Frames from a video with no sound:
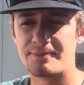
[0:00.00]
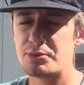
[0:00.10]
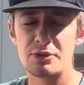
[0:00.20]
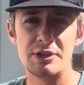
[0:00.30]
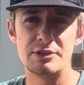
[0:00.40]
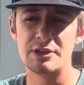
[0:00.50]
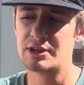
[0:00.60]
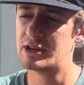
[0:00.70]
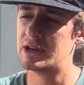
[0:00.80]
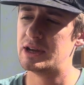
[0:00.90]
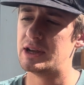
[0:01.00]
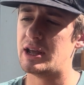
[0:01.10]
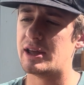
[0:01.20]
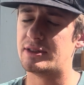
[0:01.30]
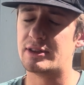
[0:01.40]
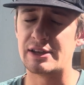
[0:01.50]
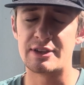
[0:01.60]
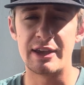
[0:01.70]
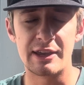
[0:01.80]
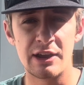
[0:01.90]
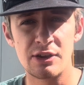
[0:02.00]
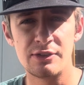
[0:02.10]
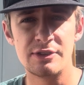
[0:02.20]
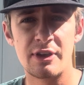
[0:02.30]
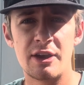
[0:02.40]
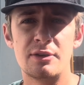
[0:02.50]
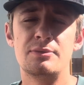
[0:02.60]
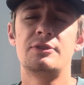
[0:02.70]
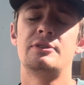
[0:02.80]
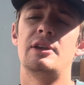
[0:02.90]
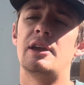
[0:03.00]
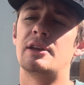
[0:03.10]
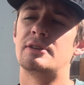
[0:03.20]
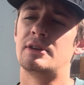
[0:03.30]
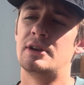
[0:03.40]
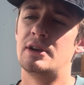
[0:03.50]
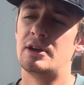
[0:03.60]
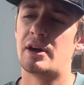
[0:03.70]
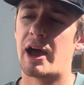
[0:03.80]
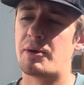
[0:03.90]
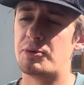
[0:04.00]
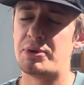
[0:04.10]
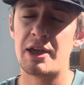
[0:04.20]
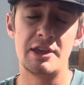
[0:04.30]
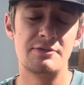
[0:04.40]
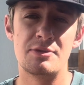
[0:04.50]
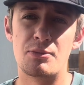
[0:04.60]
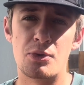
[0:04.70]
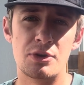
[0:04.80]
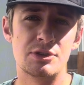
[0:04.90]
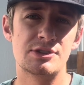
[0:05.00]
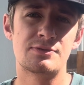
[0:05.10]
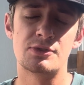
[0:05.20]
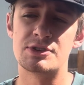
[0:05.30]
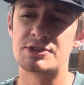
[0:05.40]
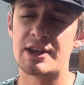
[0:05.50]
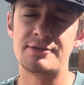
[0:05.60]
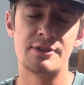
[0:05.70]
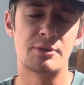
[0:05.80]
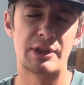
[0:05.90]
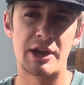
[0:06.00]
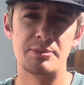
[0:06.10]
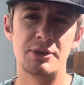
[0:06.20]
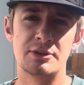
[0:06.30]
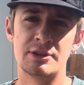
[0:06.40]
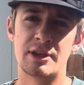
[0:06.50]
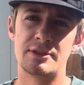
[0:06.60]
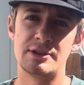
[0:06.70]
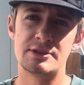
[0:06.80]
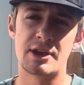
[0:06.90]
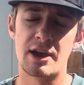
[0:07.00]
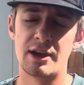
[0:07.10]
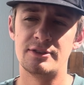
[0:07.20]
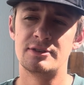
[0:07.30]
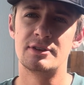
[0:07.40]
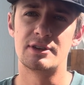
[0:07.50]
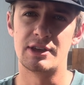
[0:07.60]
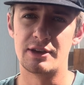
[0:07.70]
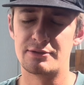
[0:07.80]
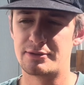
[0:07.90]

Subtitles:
Super easy, and they take care of these items, and I would pay even more just for the safety and reliability that these guys give.